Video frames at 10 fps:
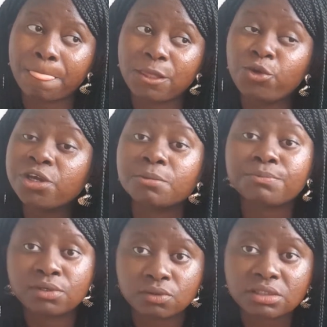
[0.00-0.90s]
You can
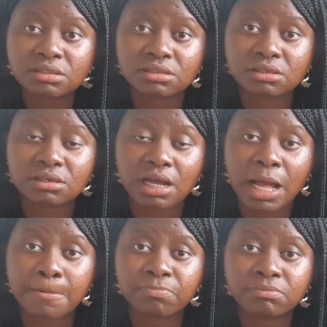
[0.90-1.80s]
put
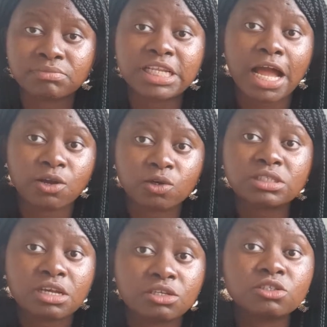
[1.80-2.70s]

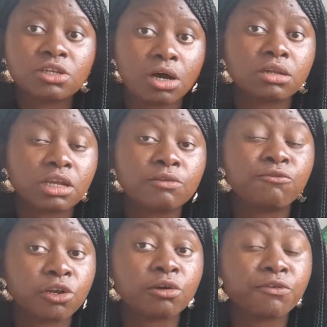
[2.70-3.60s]
Dangote's son in
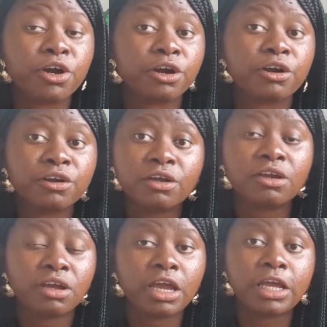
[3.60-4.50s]
front of her,
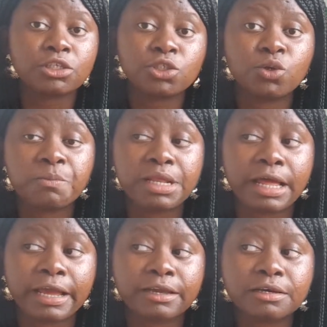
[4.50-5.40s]
and she will be
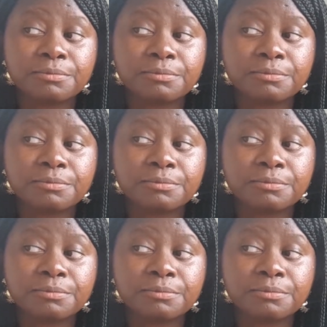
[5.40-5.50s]
like,